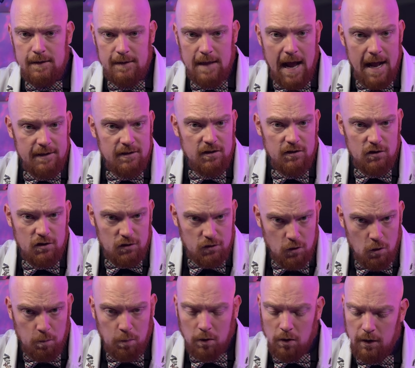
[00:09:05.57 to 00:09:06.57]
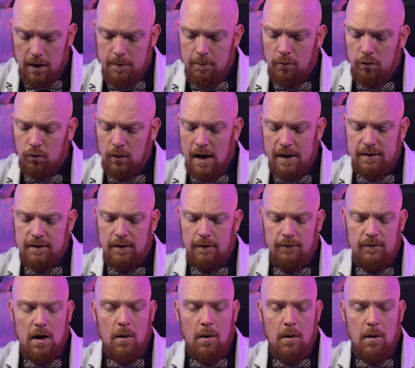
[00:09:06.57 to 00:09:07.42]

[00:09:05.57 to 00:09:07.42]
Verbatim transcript: That's super impressive.